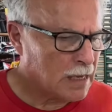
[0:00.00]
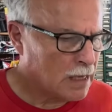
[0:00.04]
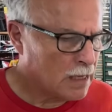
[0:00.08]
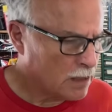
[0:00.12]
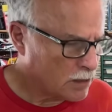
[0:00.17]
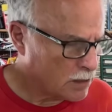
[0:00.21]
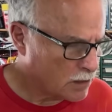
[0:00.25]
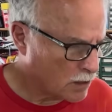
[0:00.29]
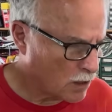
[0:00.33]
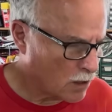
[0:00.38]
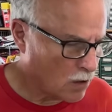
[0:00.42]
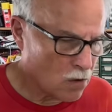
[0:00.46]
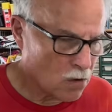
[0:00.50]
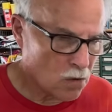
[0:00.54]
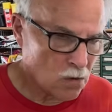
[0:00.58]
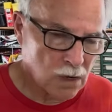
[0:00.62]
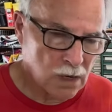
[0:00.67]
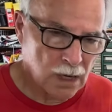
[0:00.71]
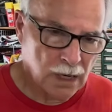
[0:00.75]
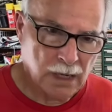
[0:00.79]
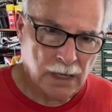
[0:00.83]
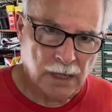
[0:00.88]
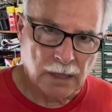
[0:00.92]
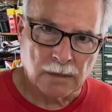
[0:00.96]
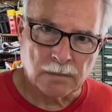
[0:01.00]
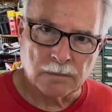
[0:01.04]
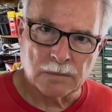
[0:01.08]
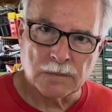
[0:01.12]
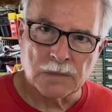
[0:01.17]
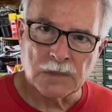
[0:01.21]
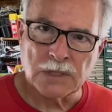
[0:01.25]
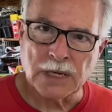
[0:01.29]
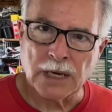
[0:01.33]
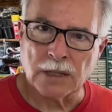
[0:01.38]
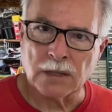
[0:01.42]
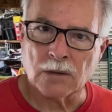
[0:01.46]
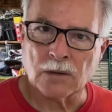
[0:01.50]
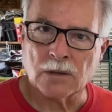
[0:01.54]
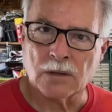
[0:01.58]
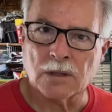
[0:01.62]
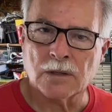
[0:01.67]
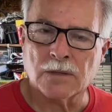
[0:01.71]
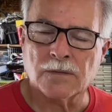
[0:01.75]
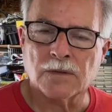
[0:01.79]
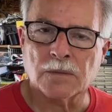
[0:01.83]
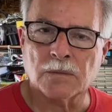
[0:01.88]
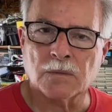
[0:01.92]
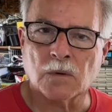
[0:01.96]
So John
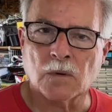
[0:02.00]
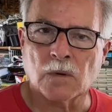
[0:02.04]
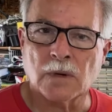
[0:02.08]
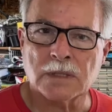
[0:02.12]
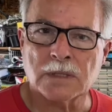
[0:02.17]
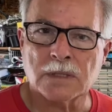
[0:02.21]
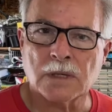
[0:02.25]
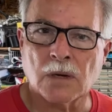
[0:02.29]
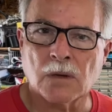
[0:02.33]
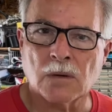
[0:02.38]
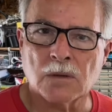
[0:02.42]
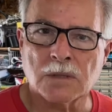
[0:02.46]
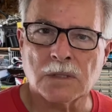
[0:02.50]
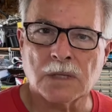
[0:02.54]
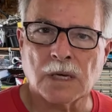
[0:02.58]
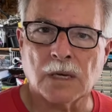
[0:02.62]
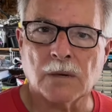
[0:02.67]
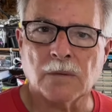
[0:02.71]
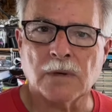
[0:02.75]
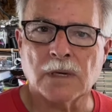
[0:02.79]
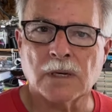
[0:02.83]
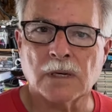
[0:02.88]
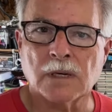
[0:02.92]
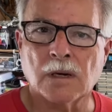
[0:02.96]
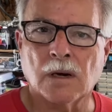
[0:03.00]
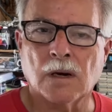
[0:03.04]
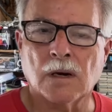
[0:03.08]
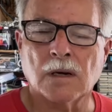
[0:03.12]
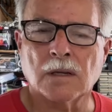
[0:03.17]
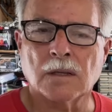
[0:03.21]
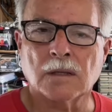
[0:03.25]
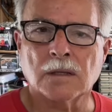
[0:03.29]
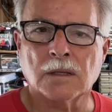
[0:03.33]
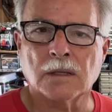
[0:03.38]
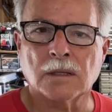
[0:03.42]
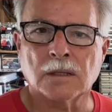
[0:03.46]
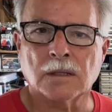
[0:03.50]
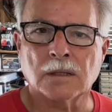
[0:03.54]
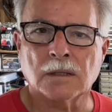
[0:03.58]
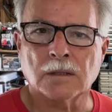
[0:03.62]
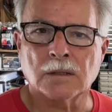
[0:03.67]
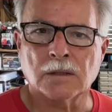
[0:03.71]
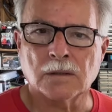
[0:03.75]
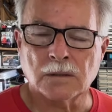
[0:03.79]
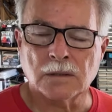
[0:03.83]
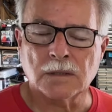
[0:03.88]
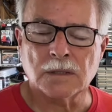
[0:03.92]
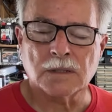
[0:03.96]
Lerner from the West Coast gave me a call
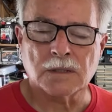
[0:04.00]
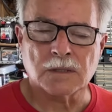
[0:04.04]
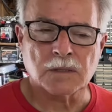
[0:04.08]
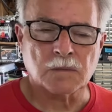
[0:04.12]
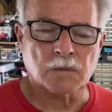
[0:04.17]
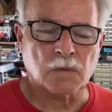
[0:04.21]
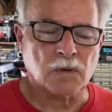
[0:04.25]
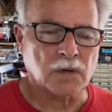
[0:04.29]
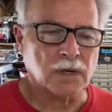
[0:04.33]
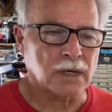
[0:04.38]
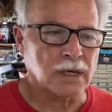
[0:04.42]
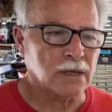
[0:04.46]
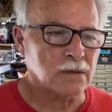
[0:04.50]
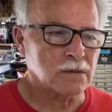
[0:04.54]
early this morning.